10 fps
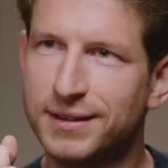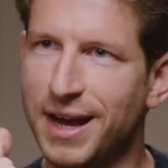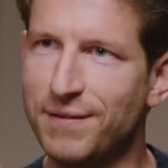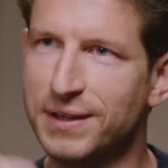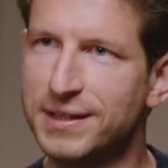
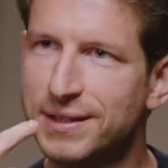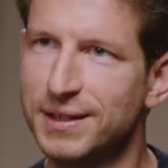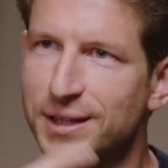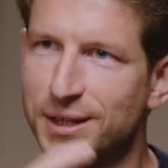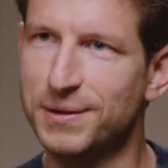having this
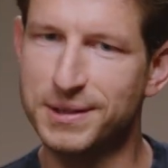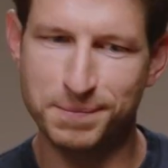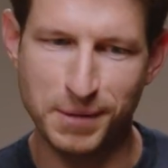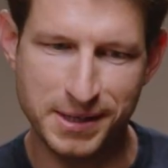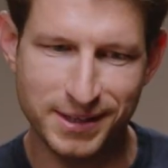continuous
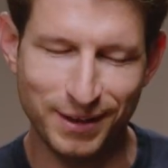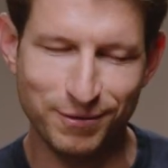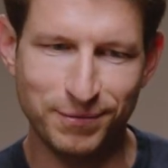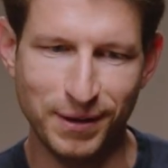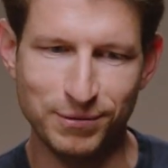mindset
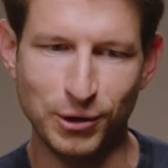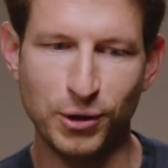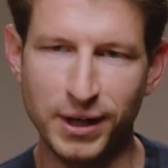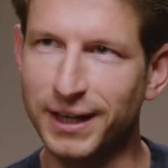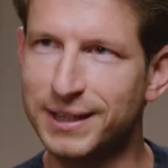of
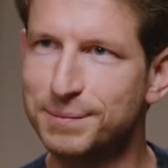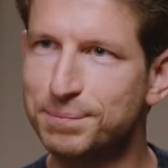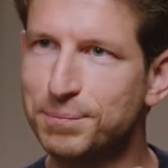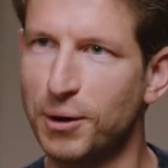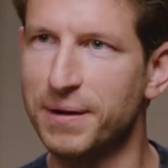learning as
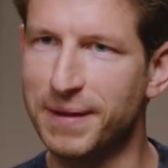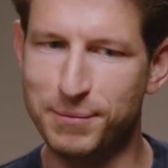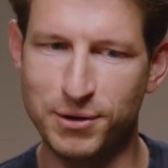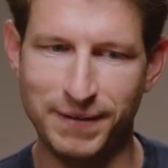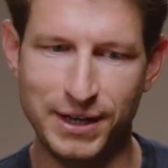part of that
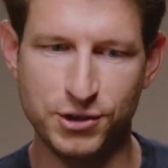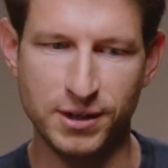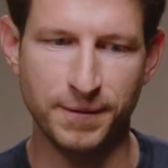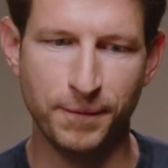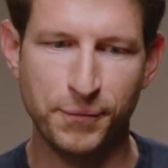
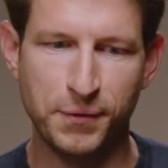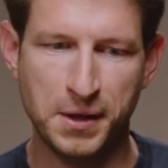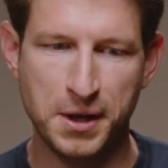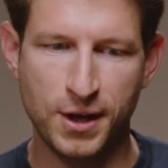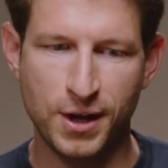motivation.
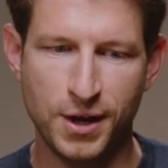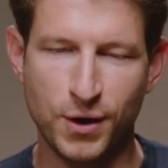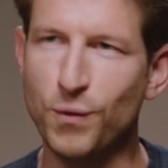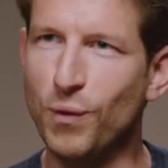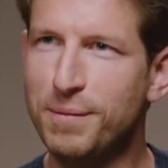
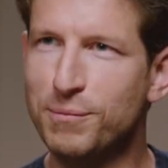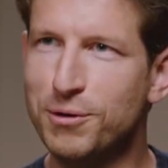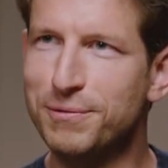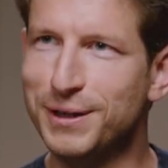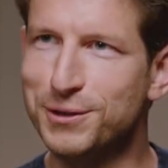What
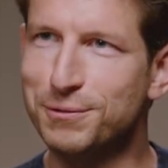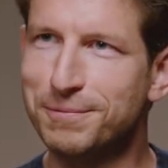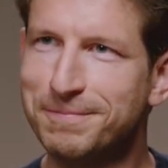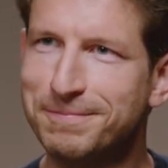motivates you?